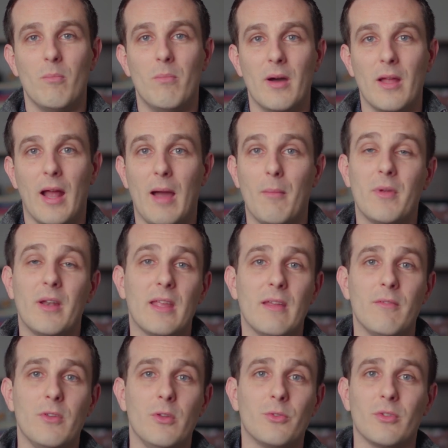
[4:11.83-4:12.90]
but I'm going to
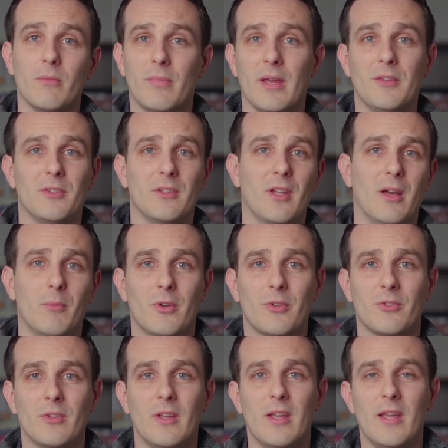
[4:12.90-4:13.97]
give you some basic
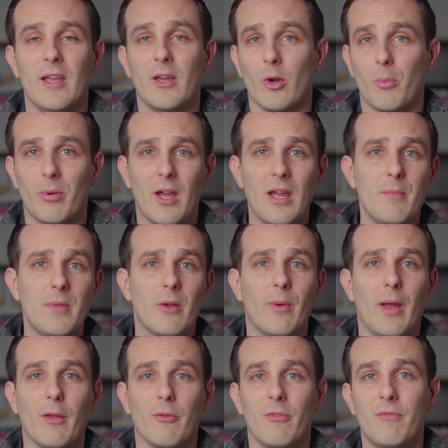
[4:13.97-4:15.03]
numbers. It'll probably be
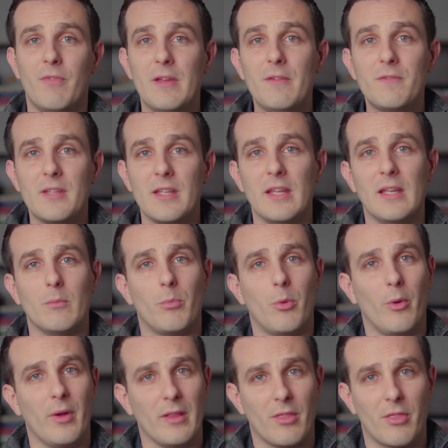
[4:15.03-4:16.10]
around
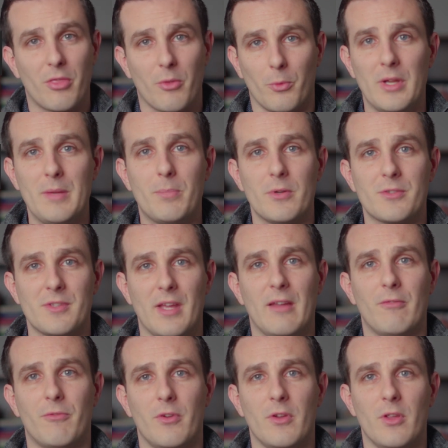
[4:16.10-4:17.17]

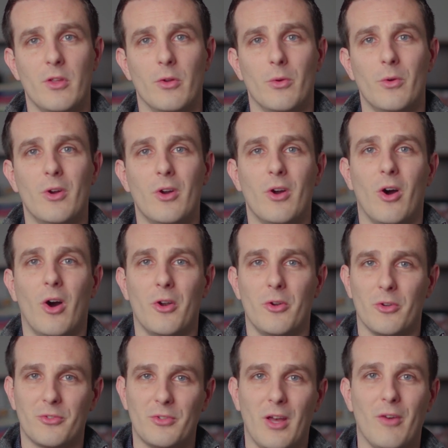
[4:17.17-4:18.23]
15.3% for you on
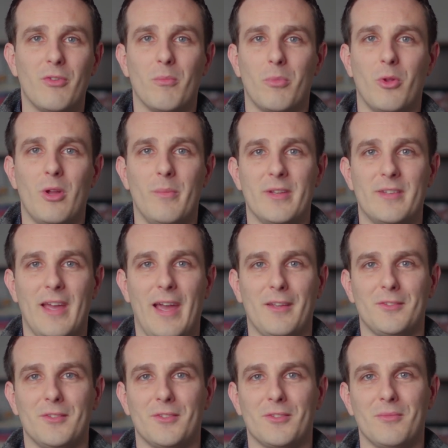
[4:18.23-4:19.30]
your self-employment
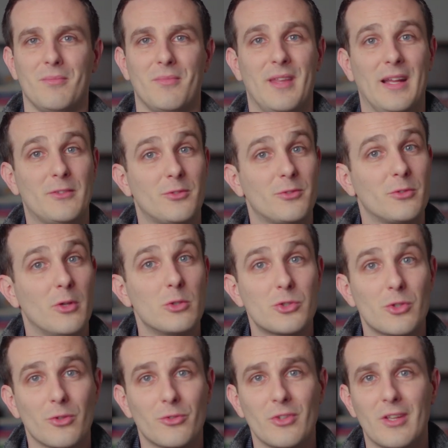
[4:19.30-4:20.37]
taxes. That's
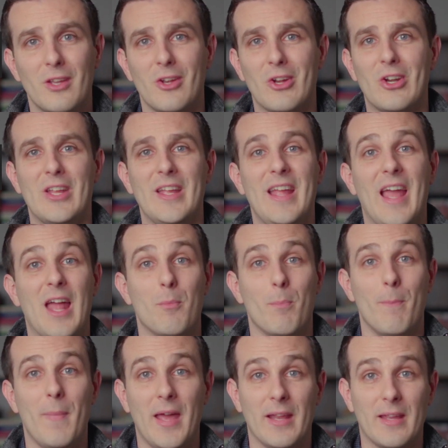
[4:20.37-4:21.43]
Social Security and
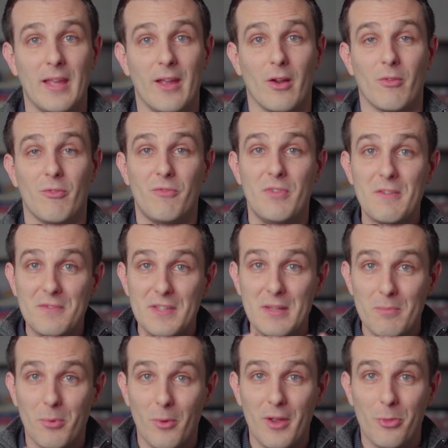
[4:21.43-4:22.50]
Medicare,
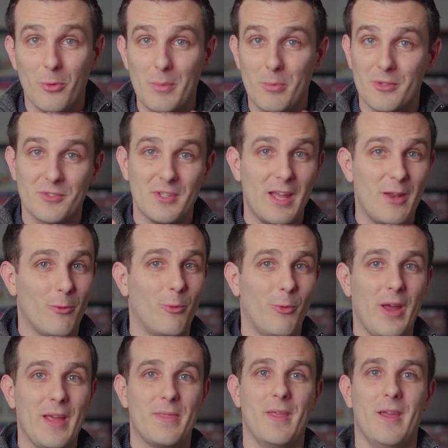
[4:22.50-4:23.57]
15.3%
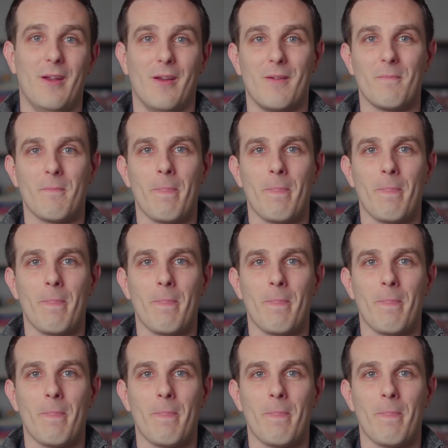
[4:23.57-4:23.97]
right there.